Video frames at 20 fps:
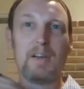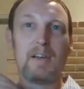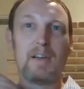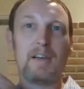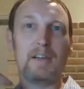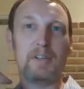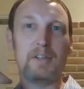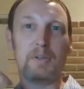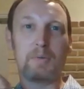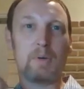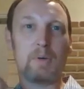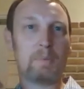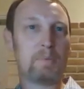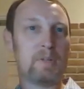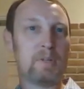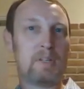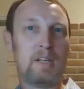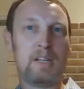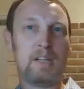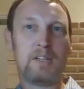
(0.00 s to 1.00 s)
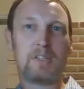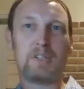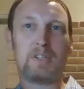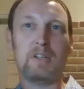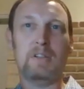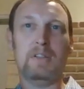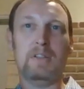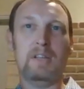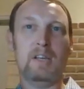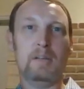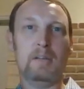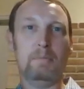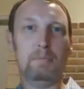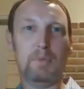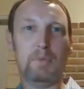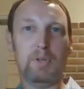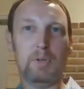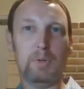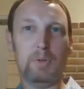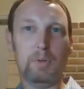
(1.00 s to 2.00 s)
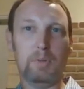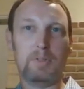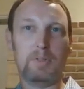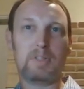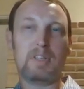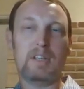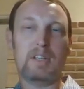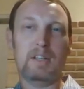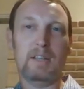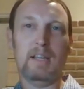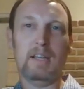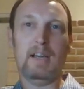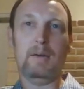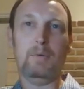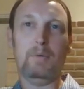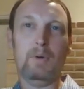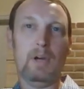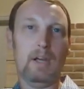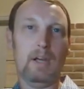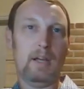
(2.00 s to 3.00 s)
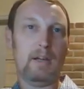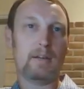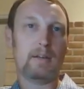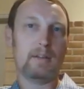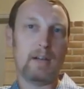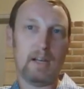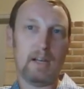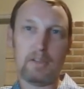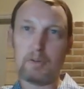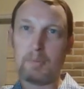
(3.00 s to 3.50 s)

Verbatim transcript: And your reputation then builds in that way, either